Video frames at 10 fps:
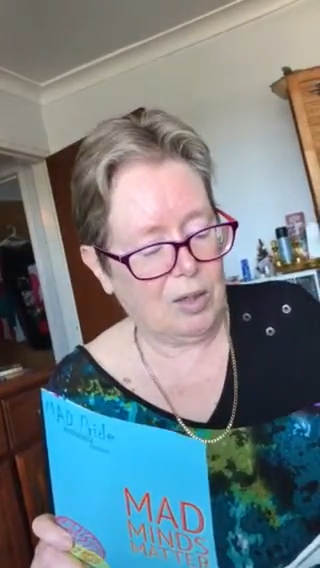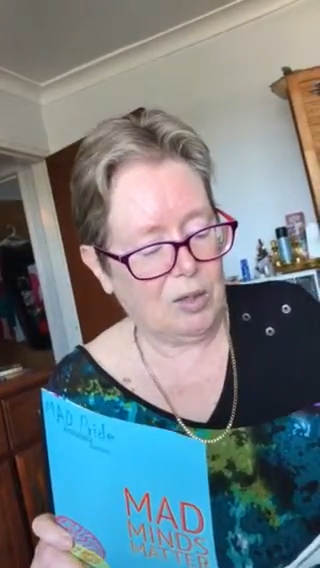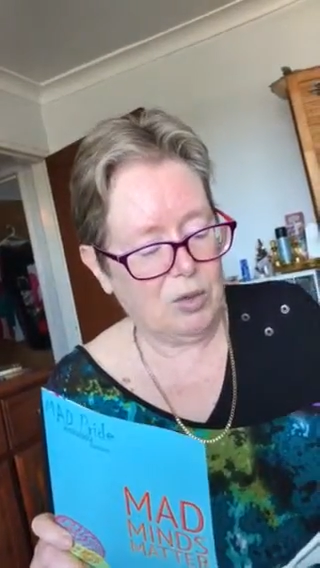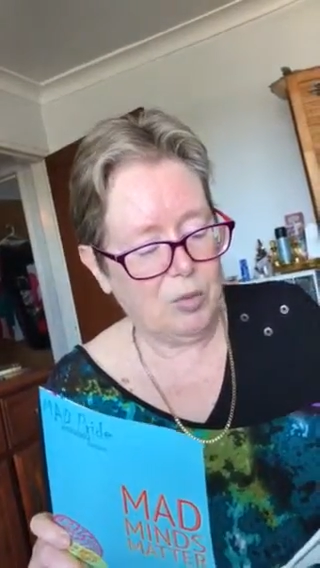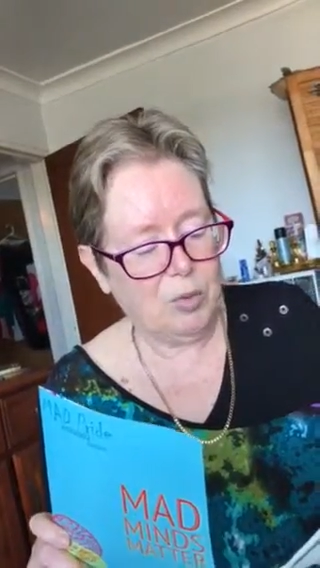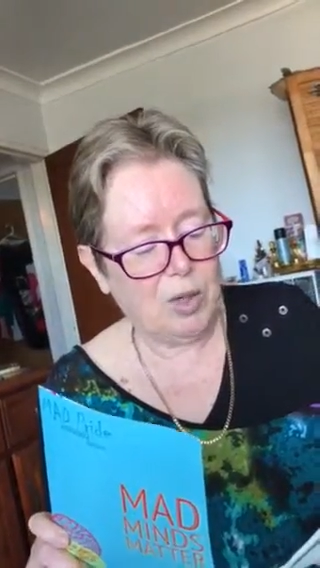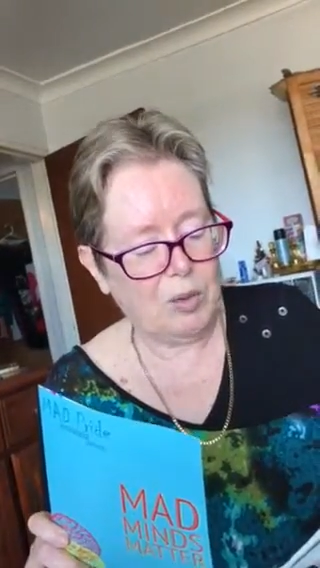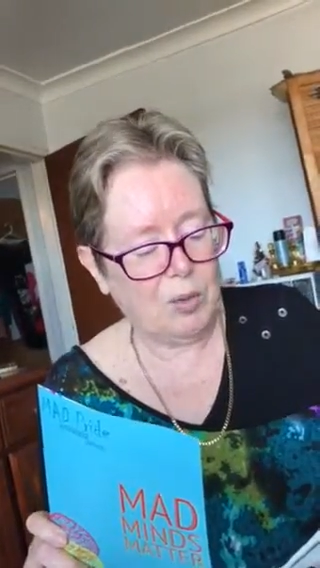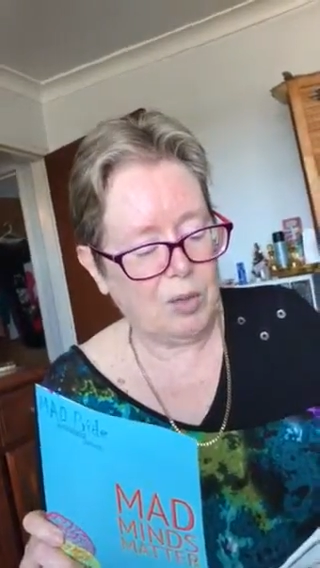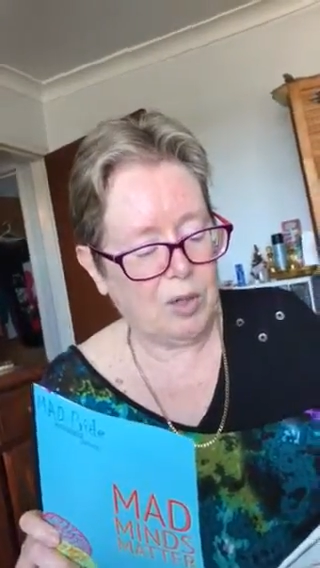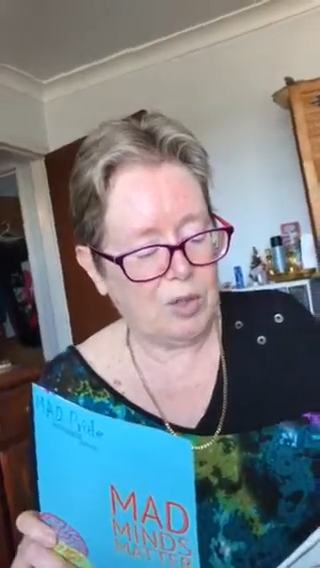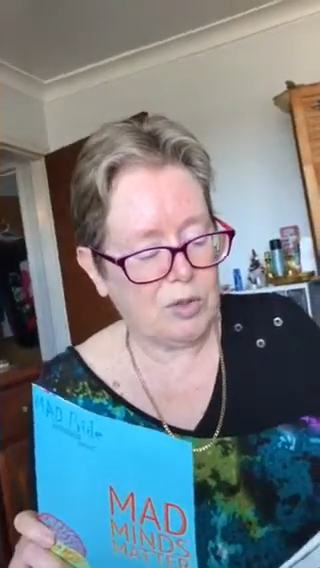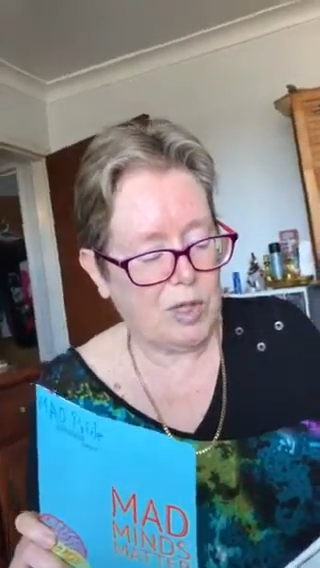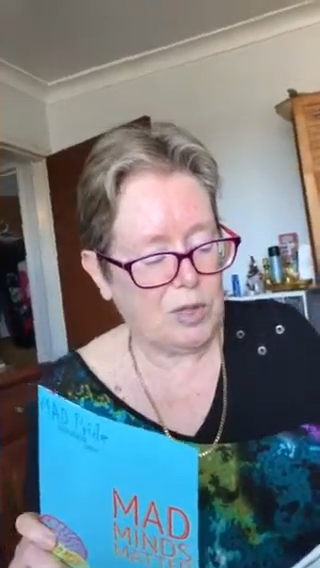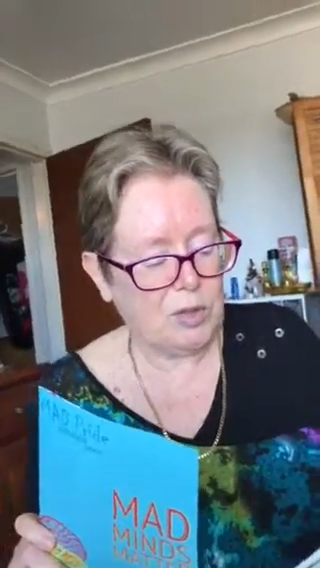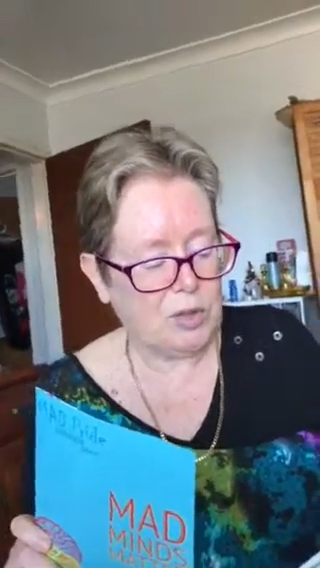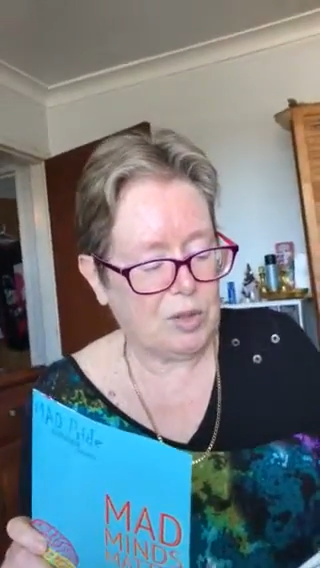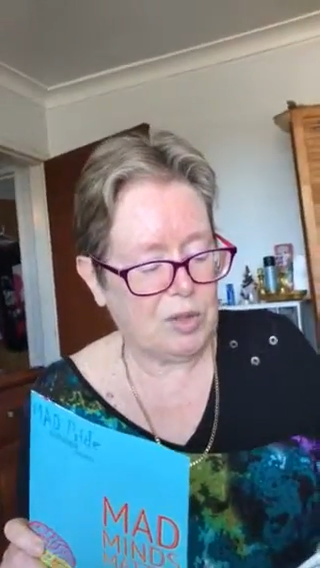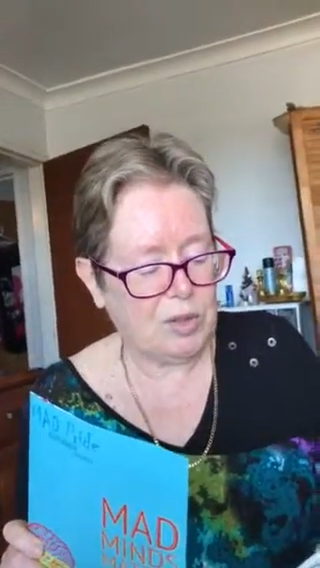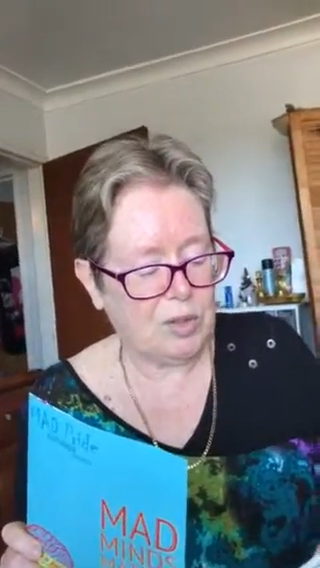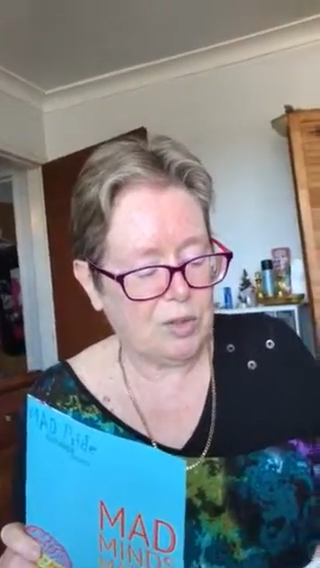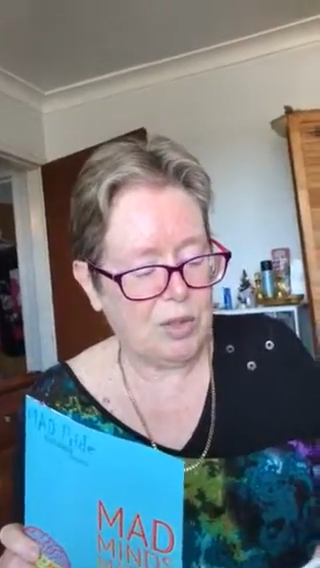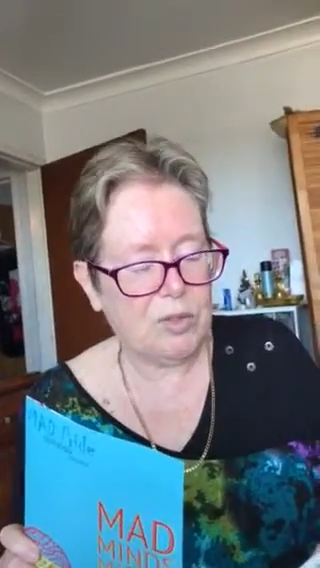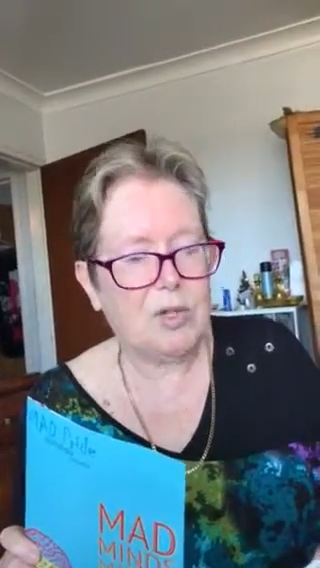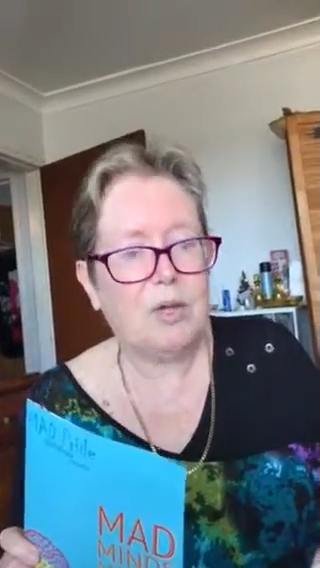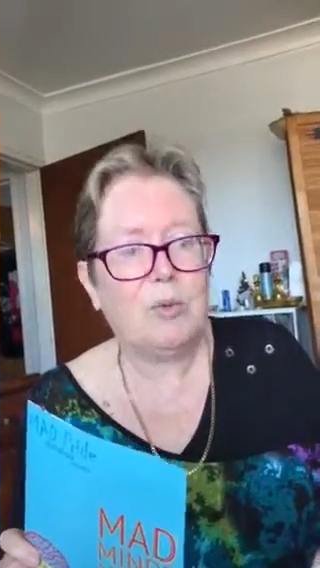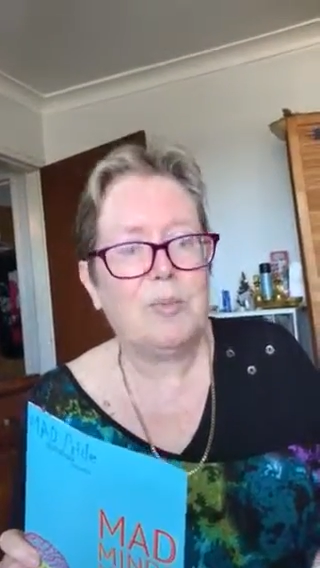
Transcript: consumer-run organisation. See us on our